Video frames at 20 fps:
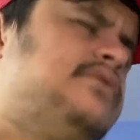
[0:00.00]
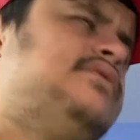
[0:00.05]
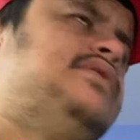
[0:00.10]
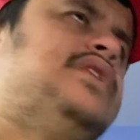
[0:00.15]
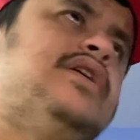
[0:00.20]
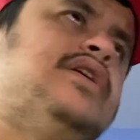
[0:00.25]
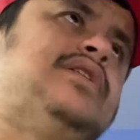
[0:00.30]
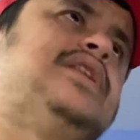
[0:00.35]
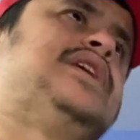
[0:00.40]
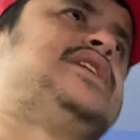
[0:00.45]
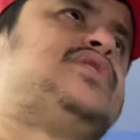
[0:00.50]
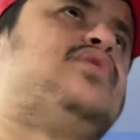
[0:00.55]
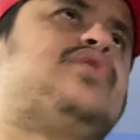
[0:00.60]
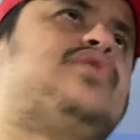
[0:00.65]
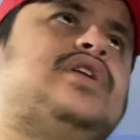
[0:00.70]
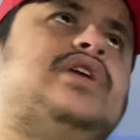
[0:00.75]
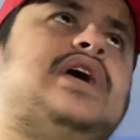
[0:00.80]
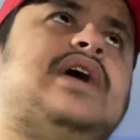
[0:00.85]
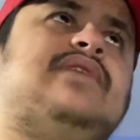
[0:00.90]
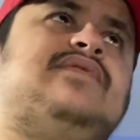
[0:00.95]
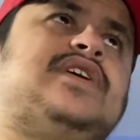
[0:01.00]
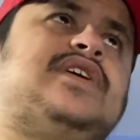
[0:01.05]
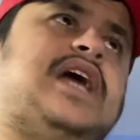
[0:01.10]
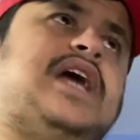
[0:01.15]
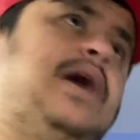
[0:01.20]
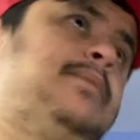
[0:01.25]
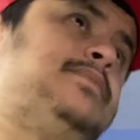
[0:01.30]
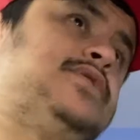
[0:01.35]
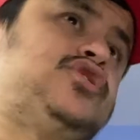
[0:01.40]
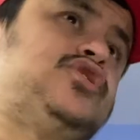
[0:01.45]
Now, there's not gonna, ever going to
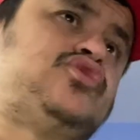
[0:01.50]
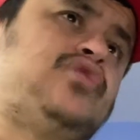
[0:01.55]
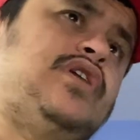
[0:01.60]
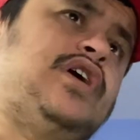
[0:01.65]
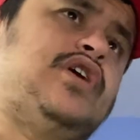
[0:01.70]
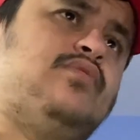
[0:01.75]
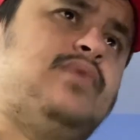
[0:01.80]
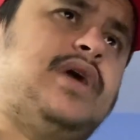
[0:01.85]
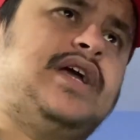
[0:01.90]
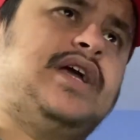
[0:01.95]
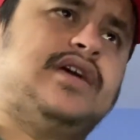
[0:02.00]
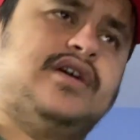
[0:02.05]
happen straight away.